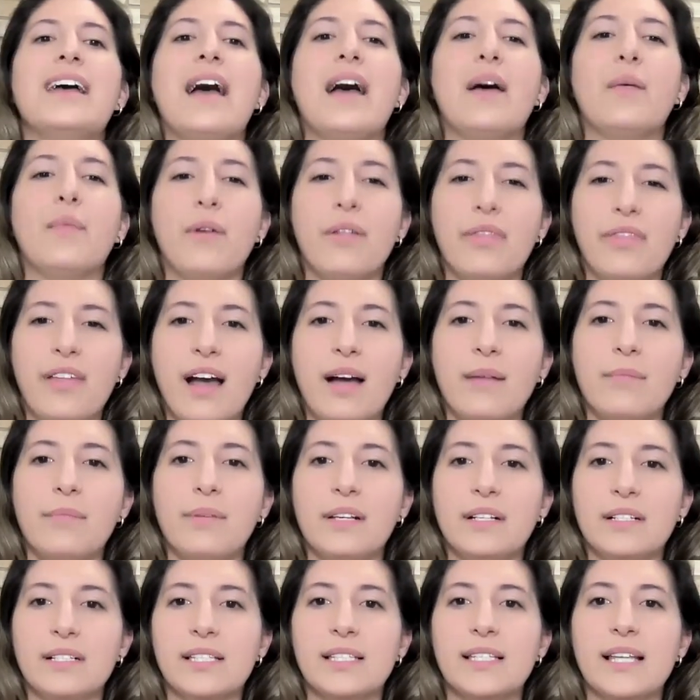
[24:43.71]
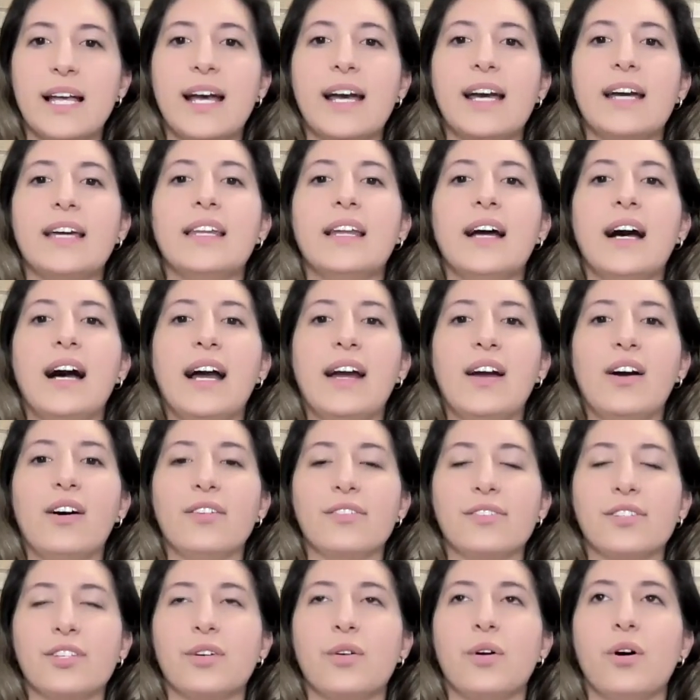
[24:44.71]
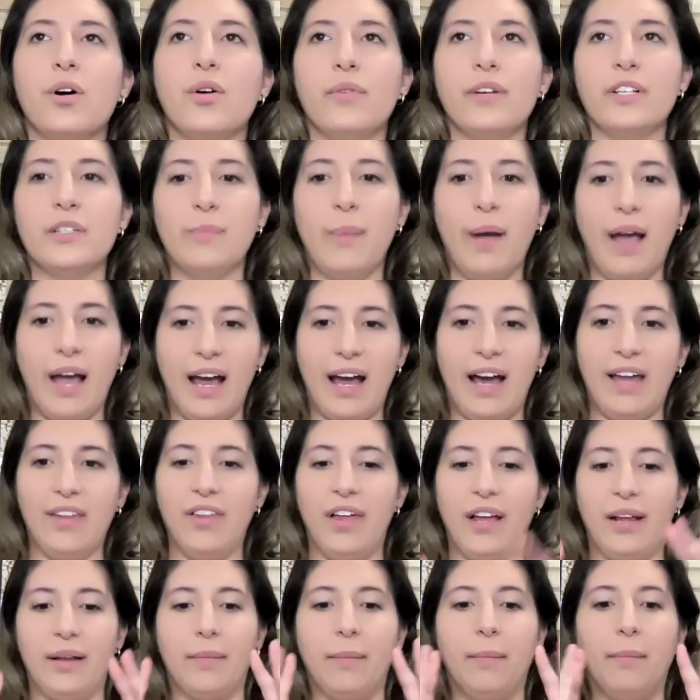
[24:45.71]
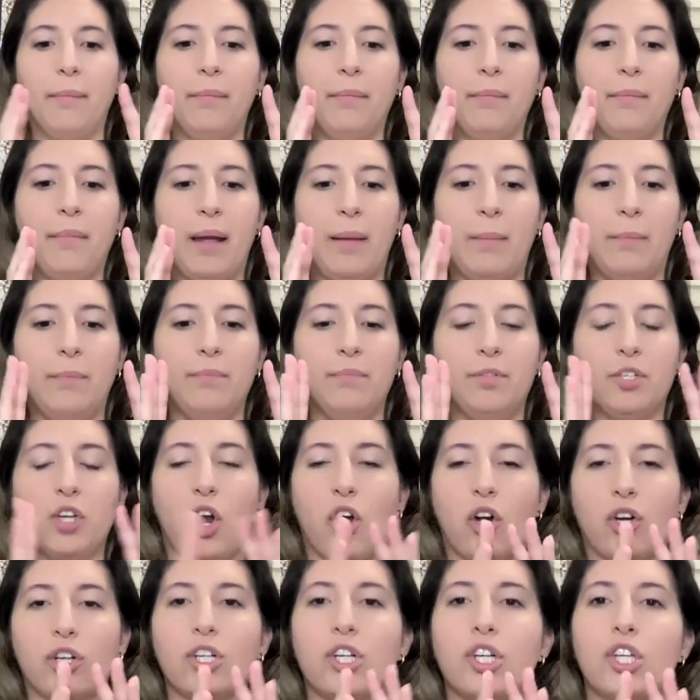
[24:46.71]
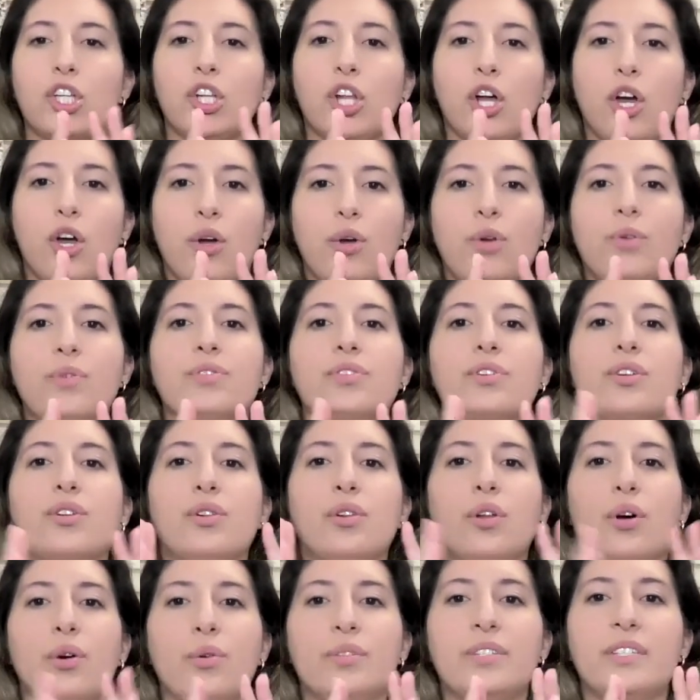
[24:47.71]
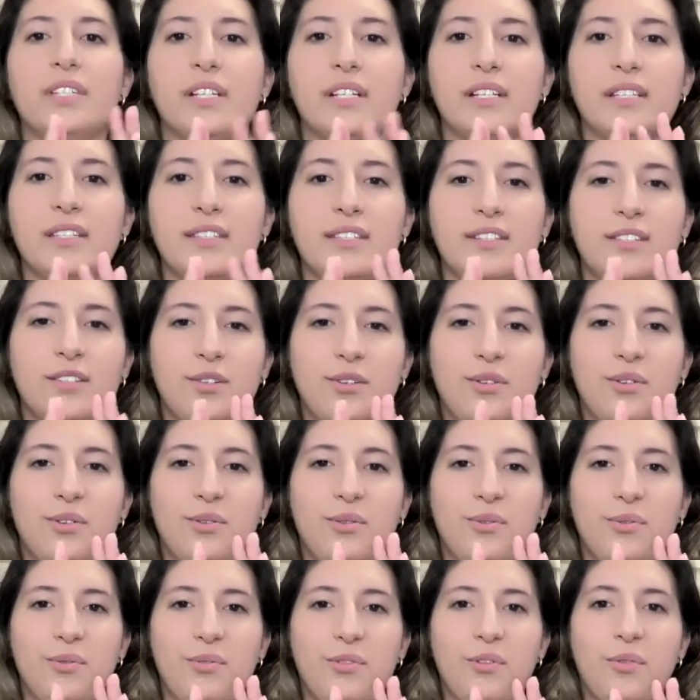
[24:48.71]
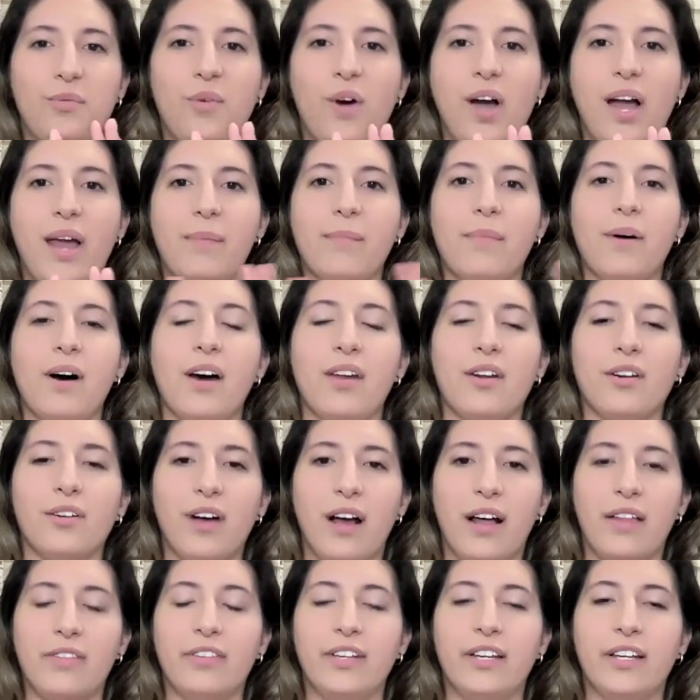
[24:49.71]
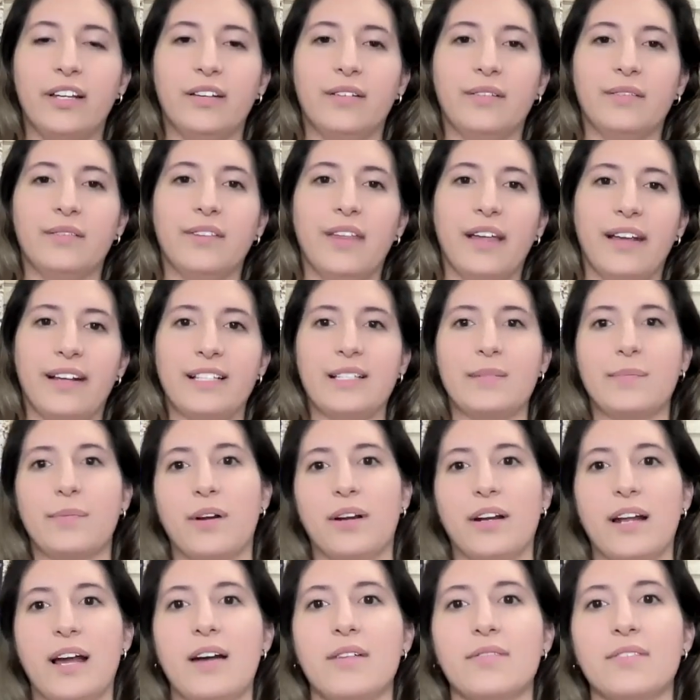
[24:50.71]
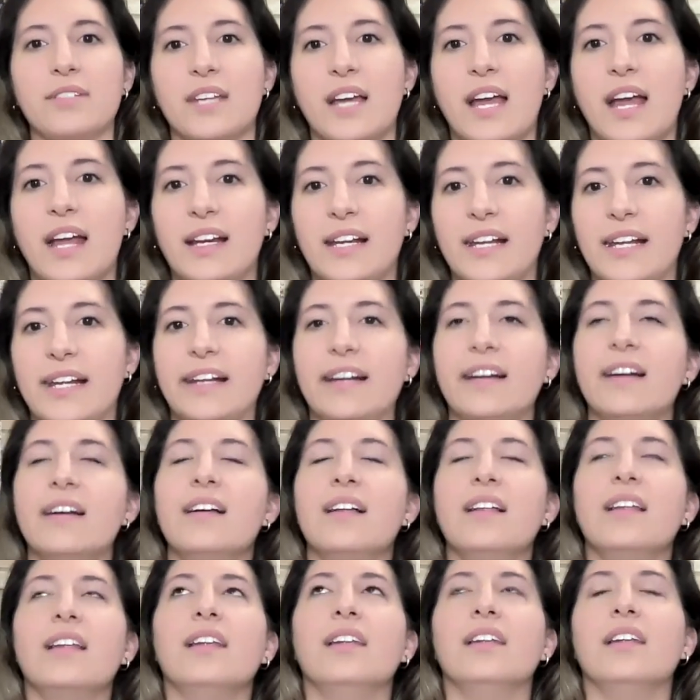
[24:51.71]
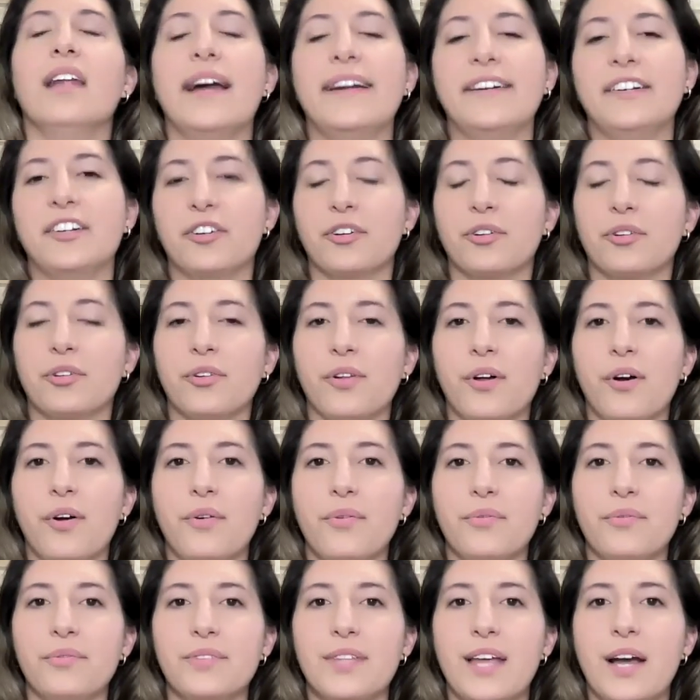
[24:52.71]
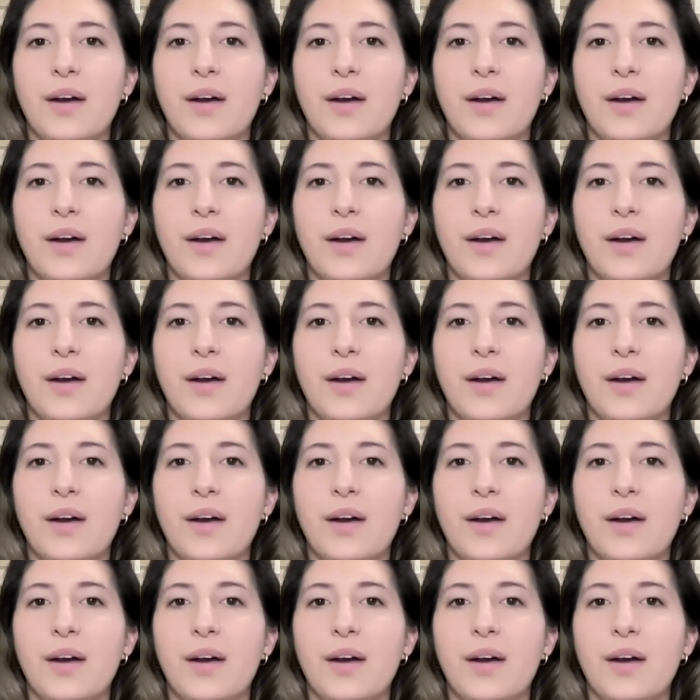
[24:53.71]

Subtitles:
And with that being said, I also always pad like my dark clothes closest to the wine bottle and then like spread out to any lighter clothes.